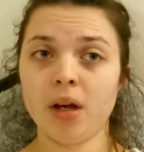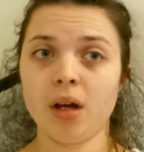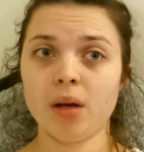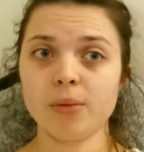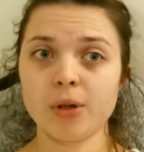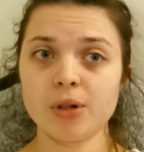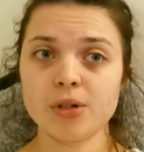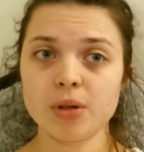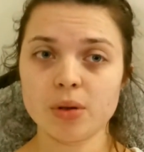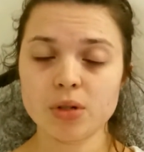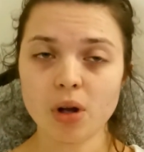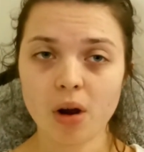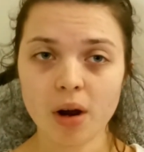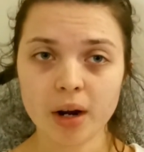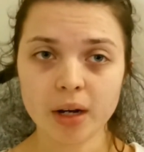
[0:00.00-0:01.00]
I'm going to do a
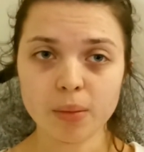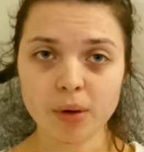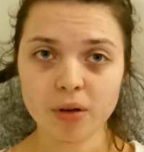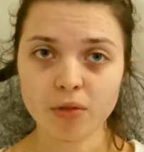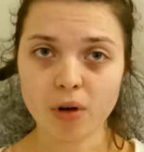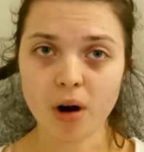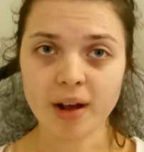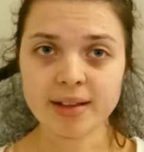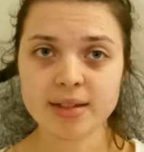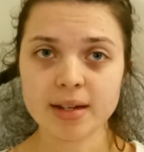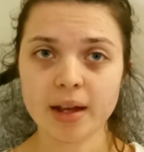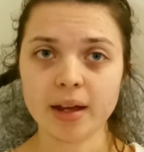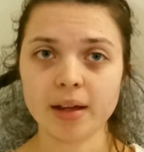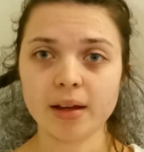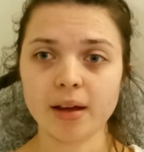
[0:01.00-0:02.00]
tiny bit of
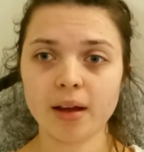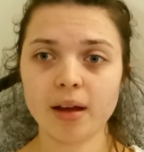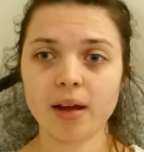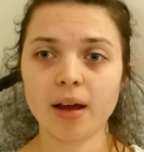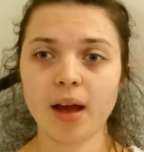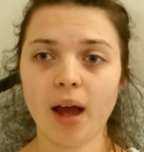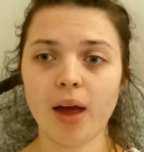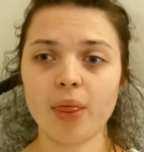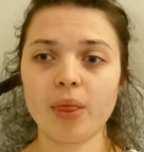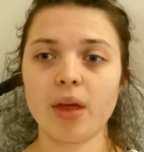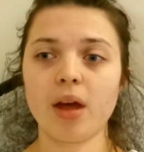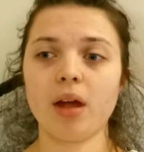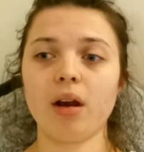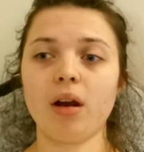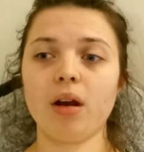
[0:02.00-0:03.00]
writing and
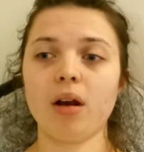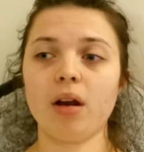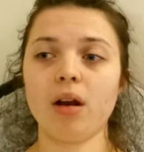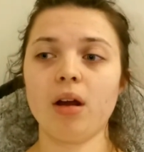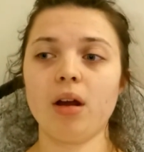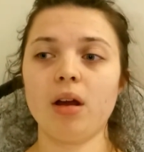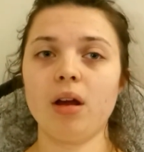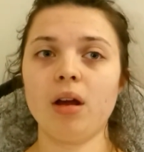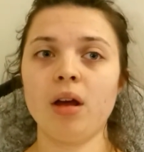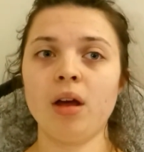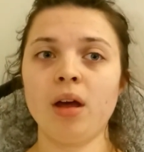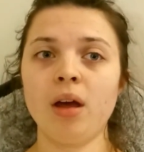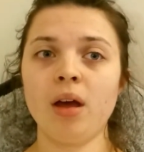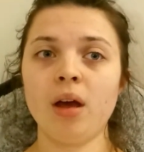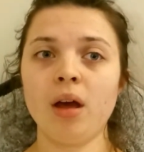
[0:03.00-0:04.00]
then
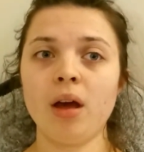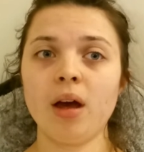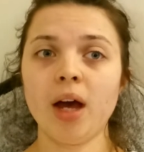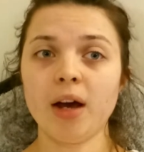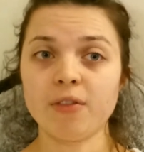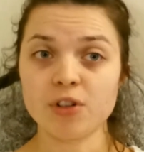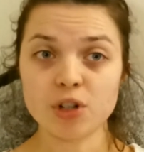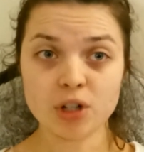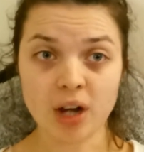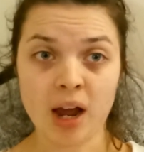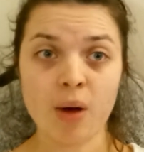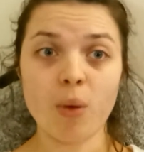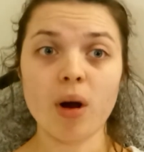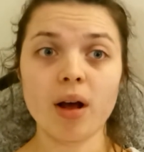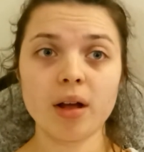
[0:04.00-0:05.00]
have a
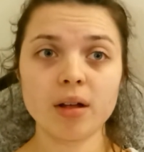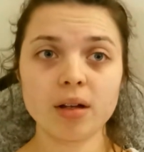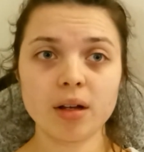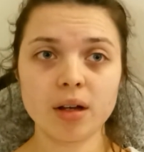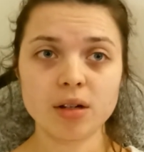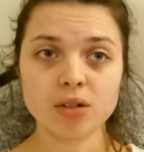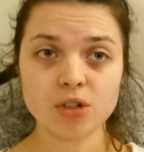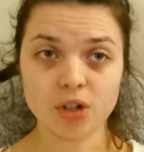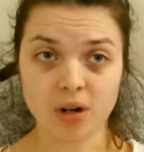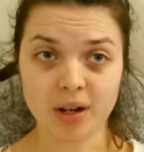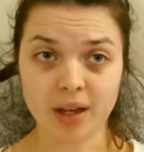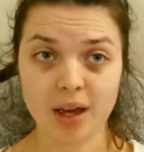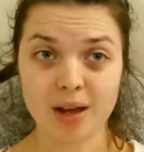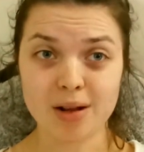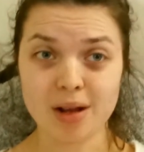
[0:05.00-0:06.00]
shower and try
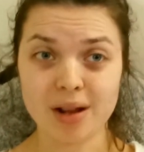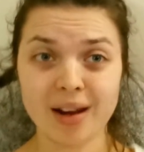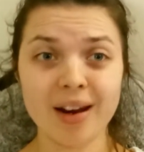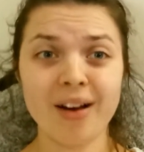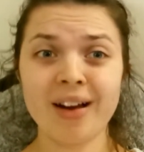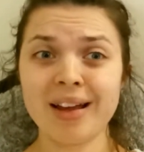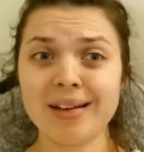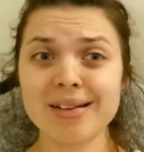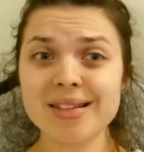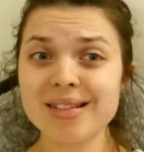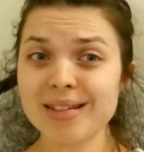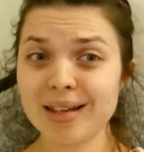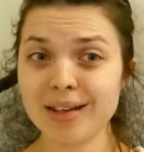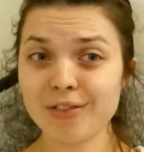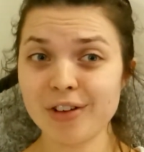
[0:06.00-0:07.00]
and get an early night and
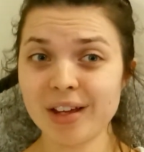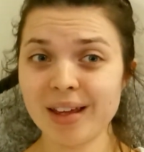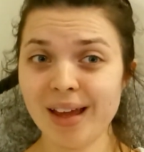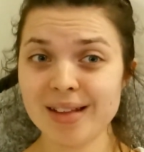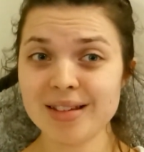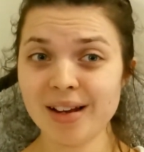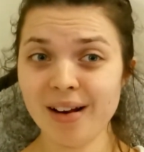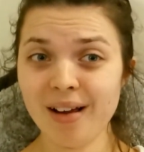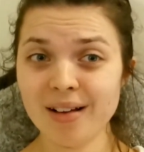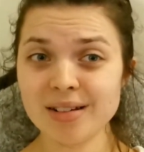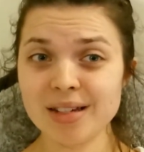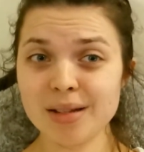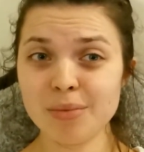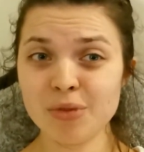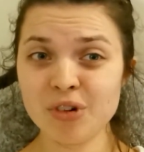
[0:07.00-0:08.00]
see if I can get to
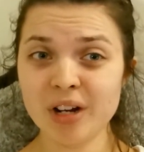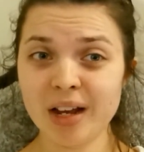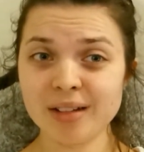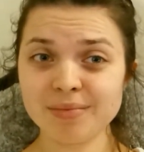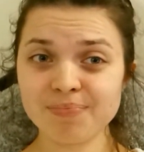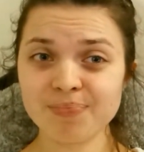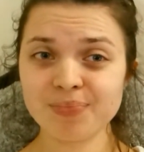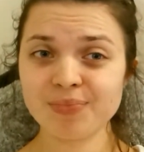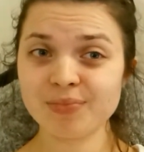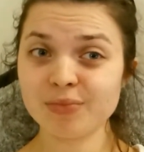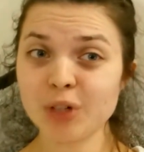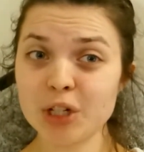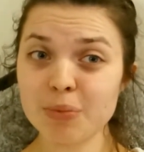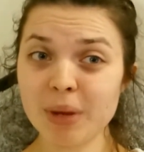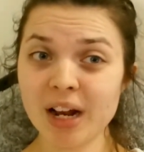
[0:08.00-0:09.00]
class in the morning.
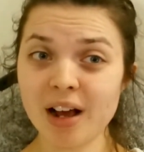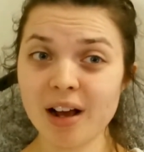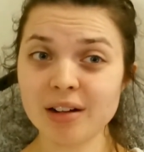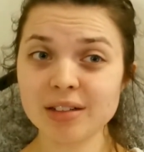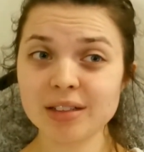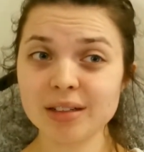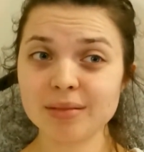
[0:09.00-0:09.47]
Wish me luck.